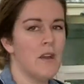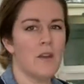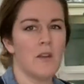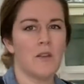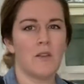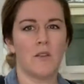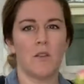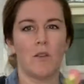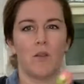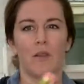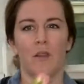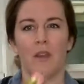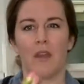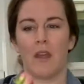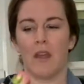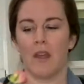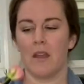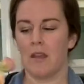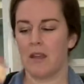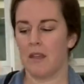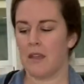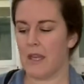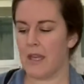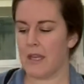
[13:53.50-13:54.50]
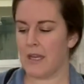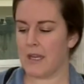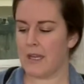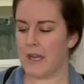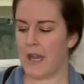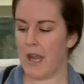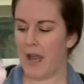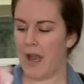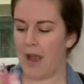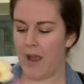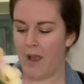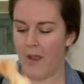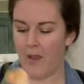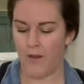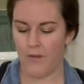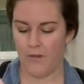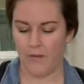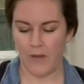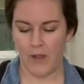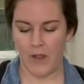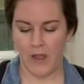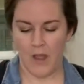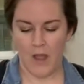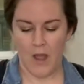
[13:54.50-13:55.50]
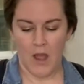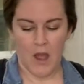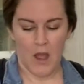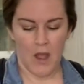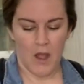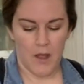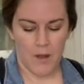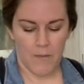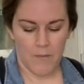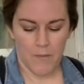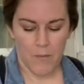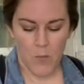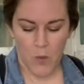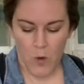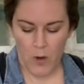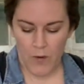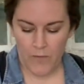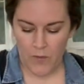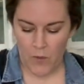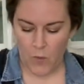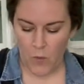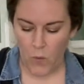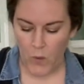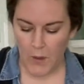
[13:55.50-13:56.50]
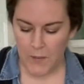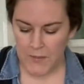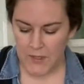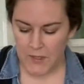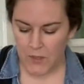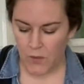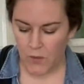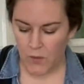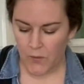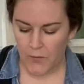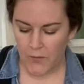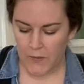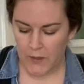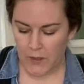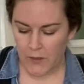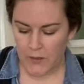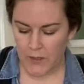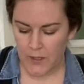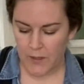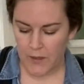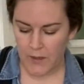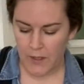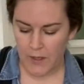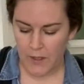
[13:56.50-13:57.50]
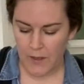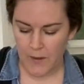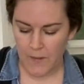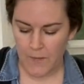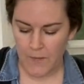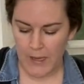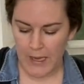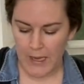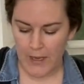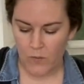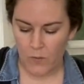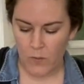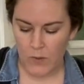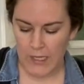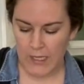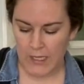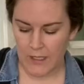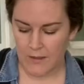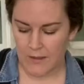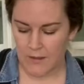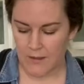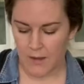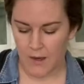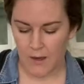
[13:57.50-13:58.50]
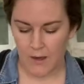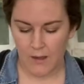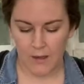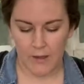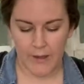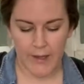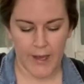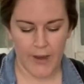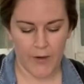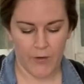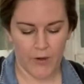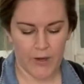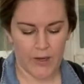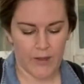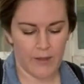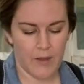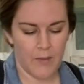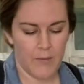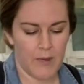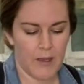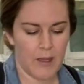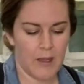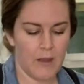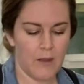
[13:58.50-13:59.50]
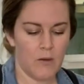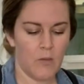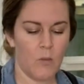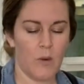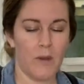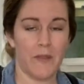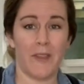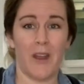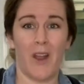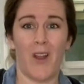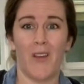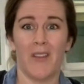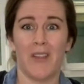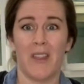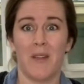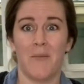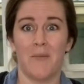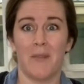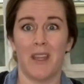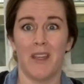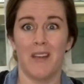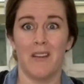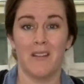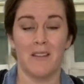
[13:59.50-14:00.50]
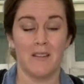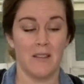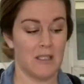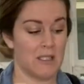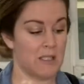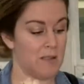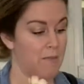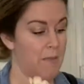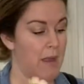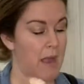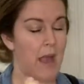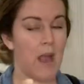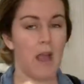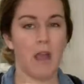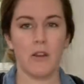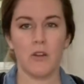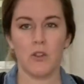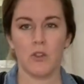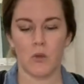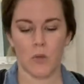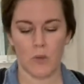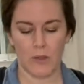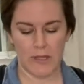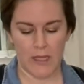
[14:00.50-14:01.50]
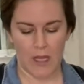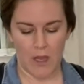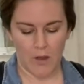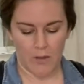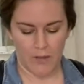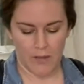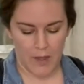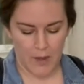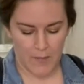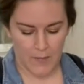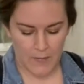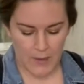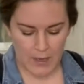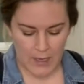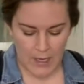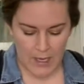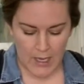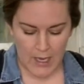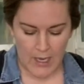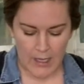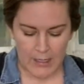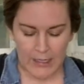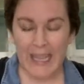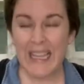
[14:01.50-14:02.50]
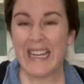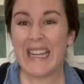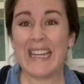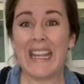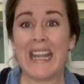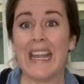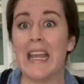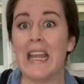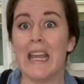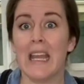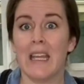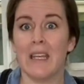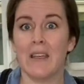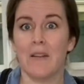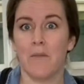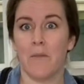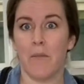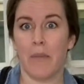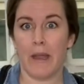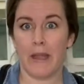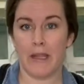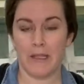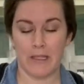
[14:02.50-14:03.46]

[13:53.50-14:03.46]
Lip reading: so that they can have more of a whimsical feel to them and we can start layering them in without them getting smashed or without them getting hidden by